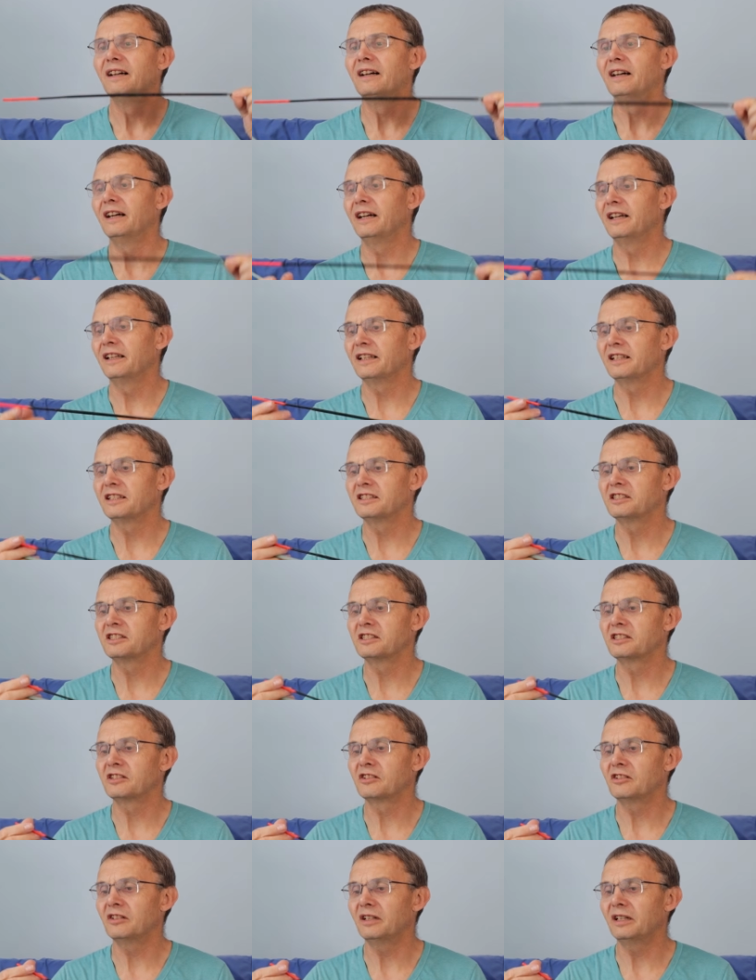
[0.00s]
And that's
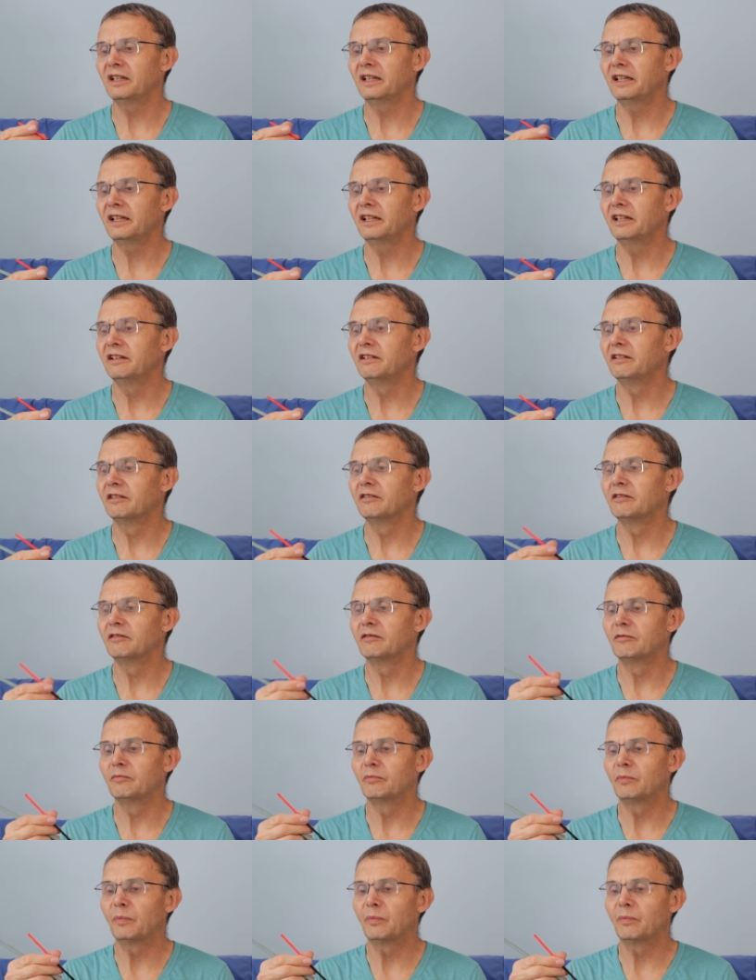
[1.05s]
just got
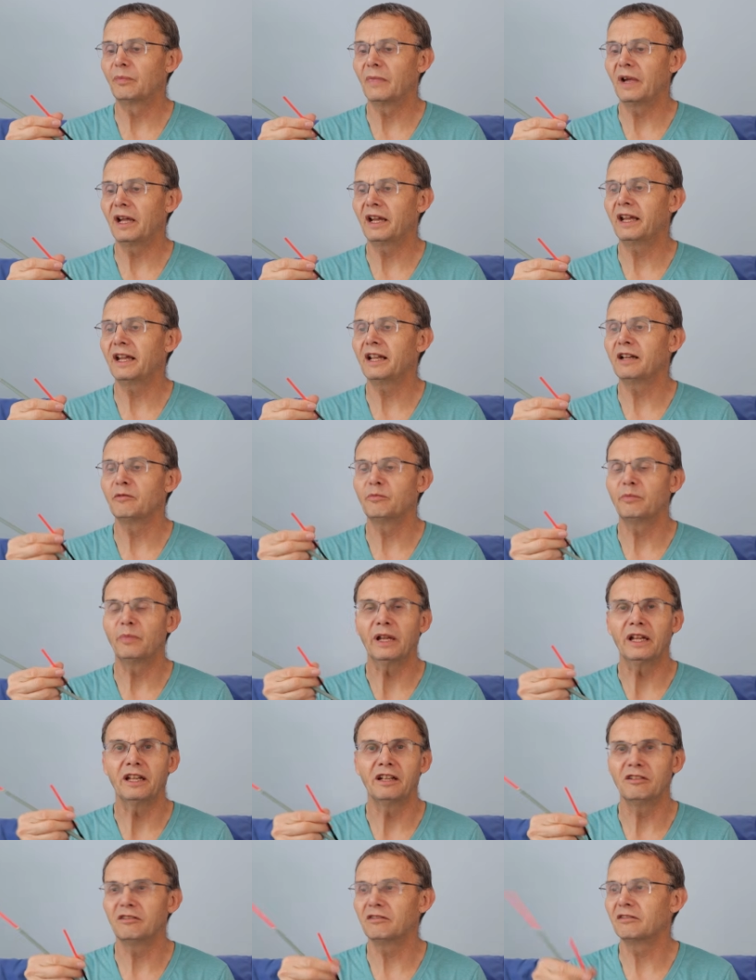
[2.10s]
again a
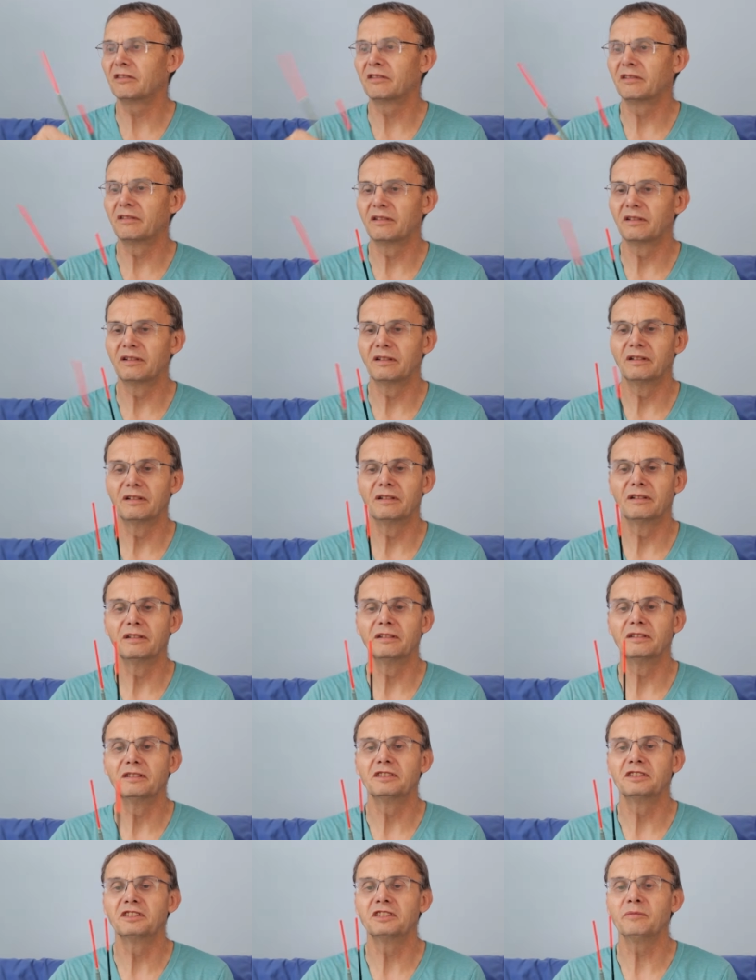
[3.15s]
peacock
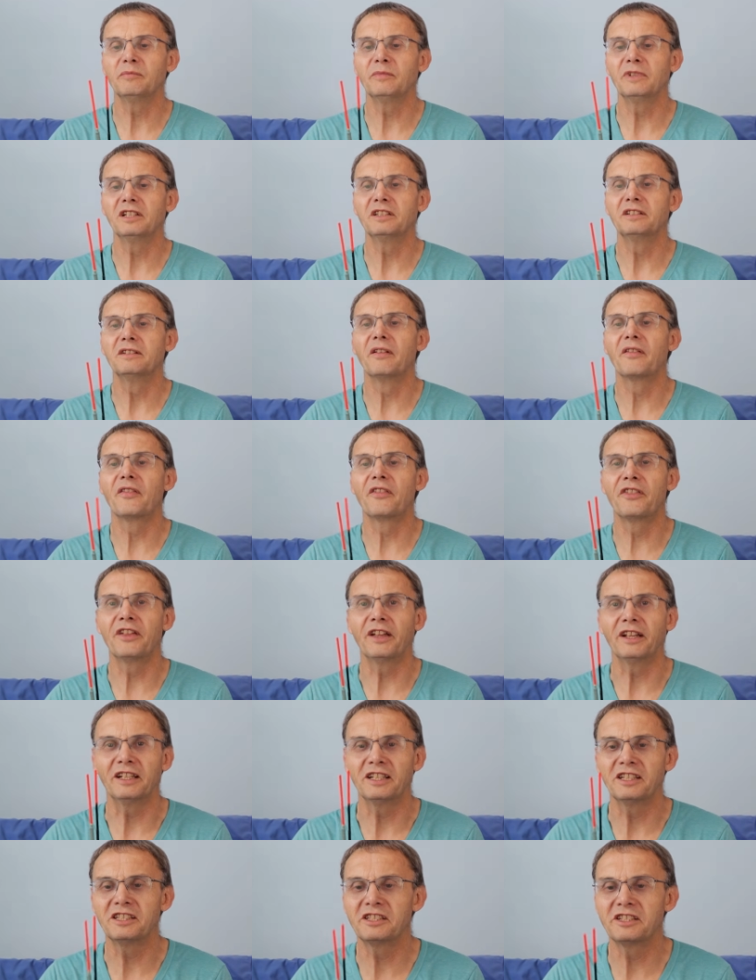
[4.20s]
similar
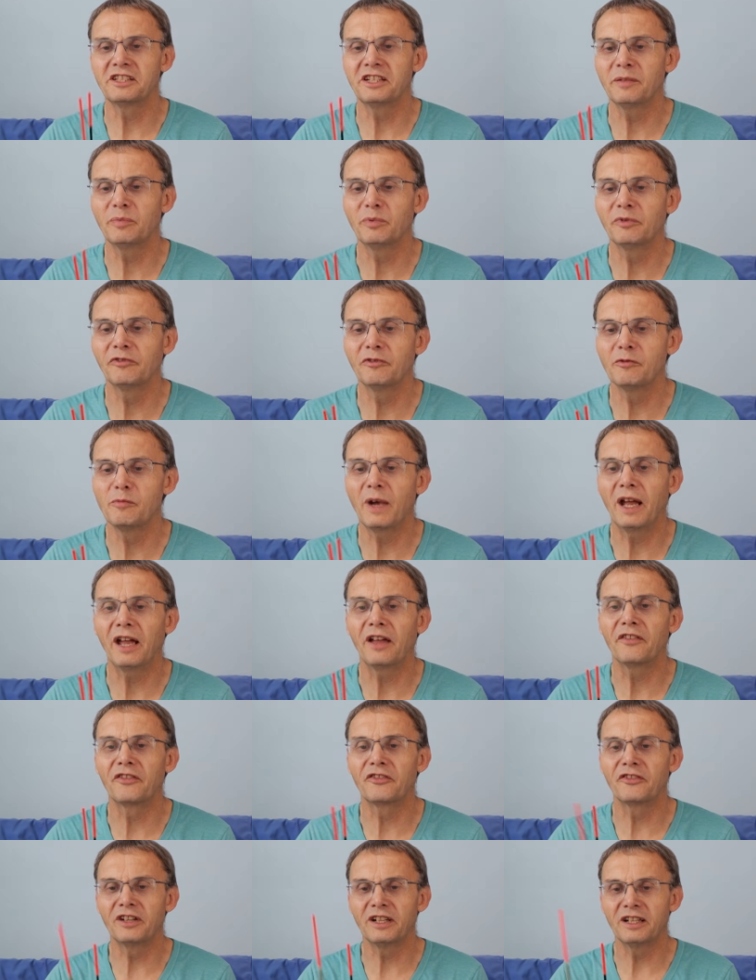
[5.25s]
thickness tip of about
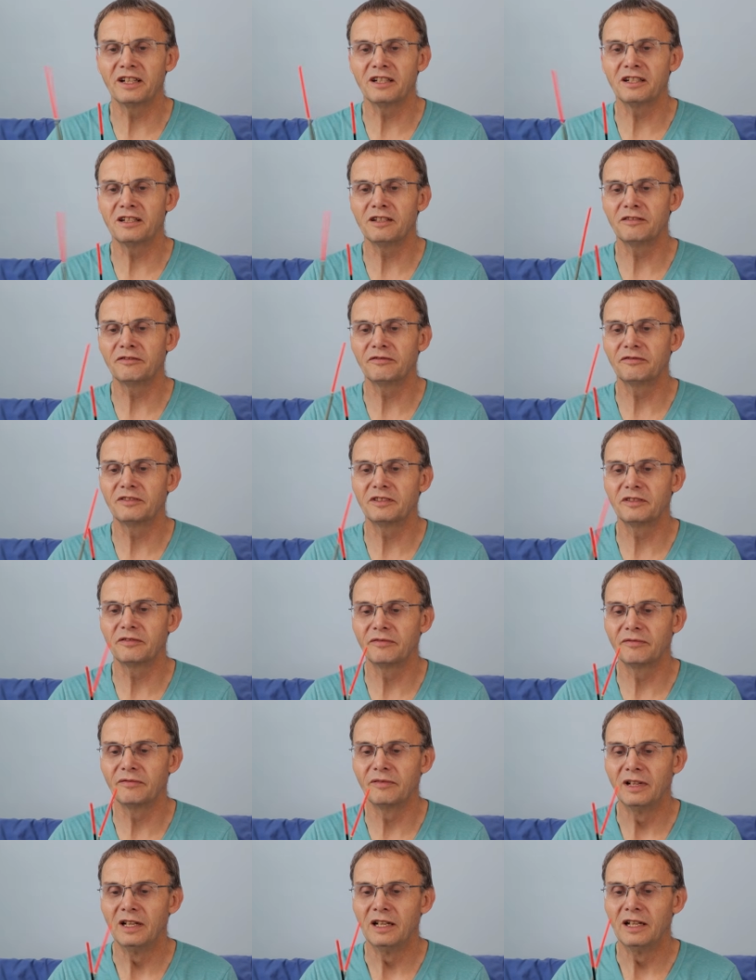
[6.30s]

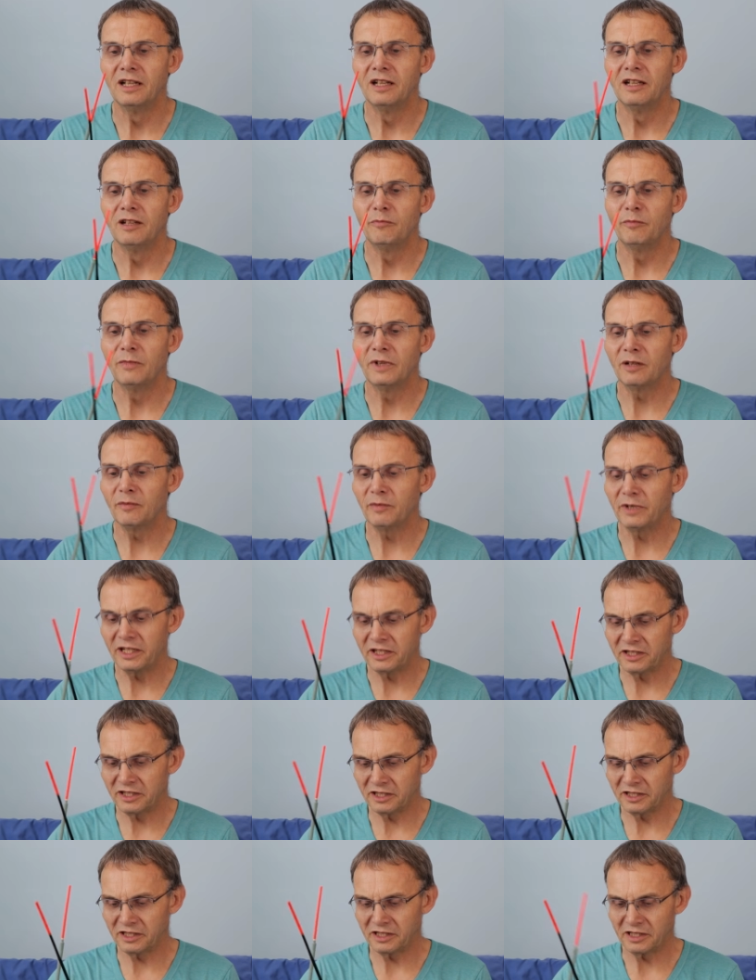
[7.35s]

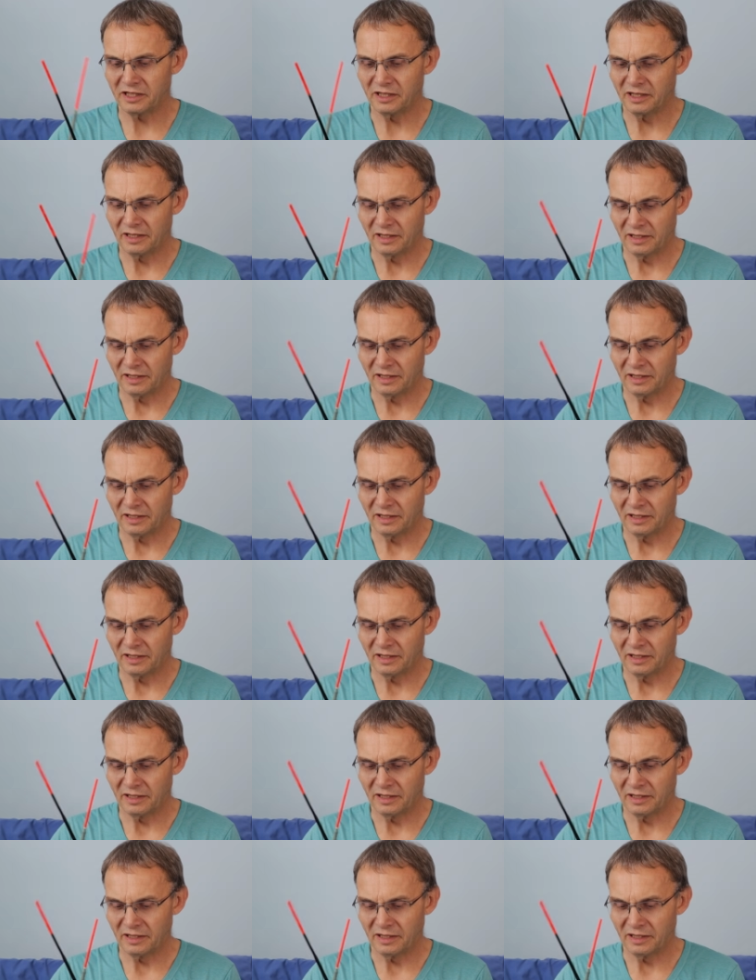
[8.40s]
3.5mm.